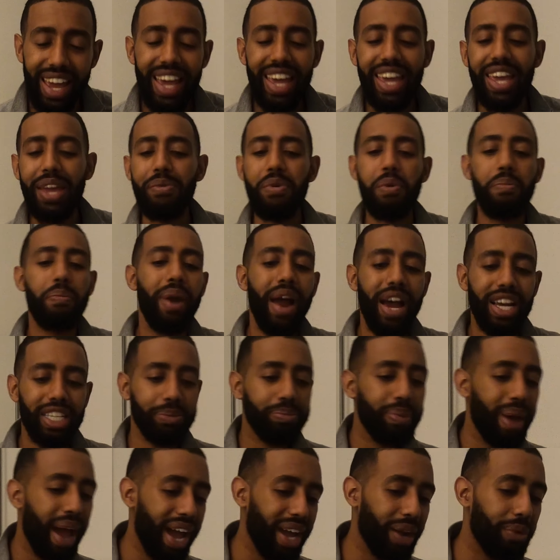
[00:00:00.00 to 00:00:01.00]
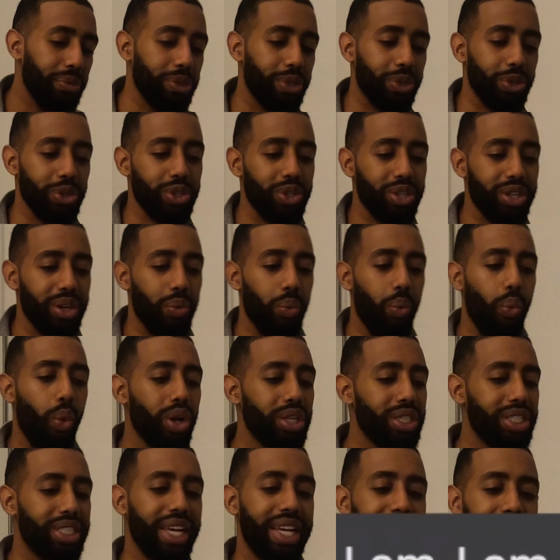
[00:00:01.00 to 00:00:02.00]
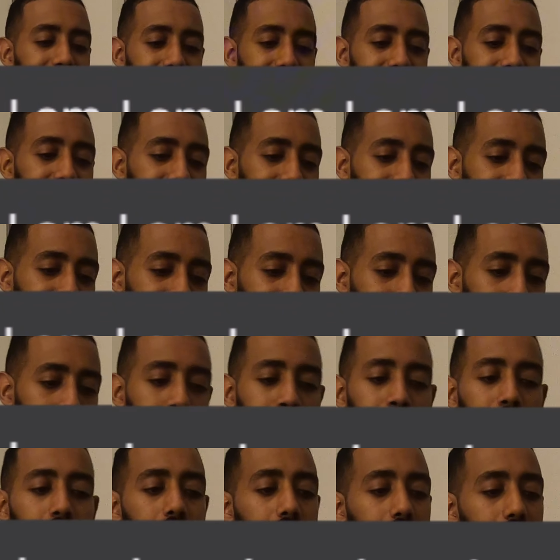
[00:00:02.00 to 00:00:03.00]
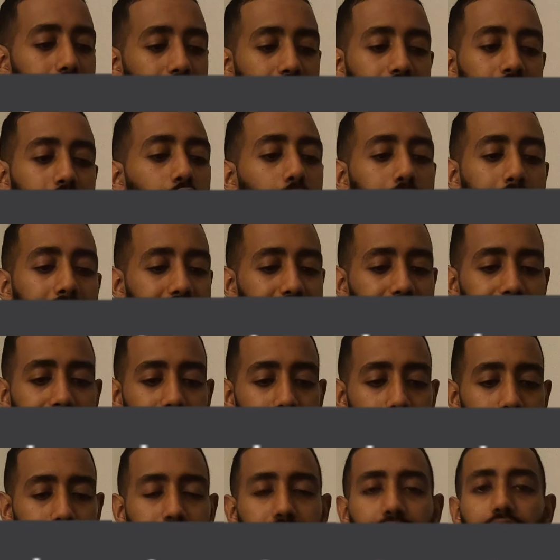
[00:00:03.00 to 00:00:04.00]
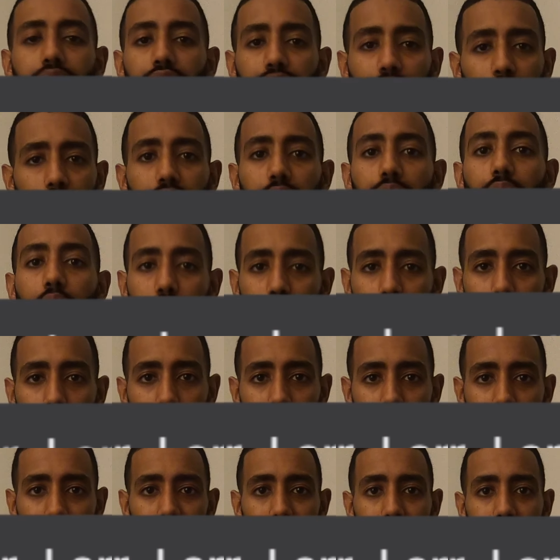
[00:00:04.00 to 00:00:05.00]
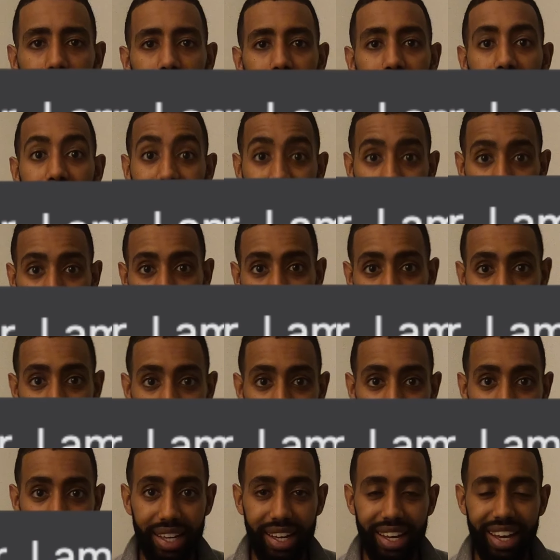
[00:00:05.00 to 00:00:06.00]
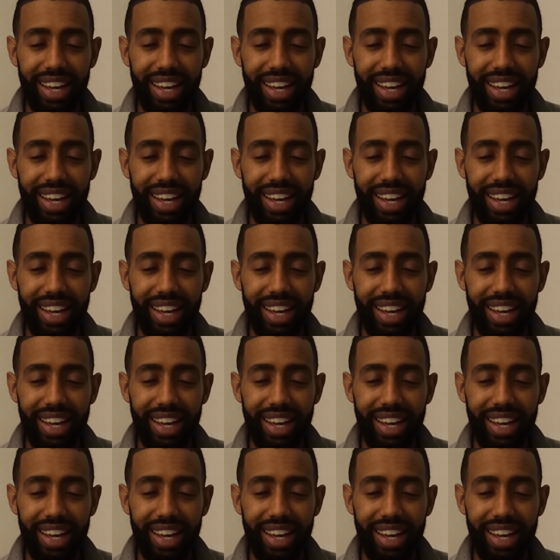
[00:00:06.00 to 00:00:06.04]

He replies back with just one sentence saying, that's not my name, you got the wrong number. And that's it.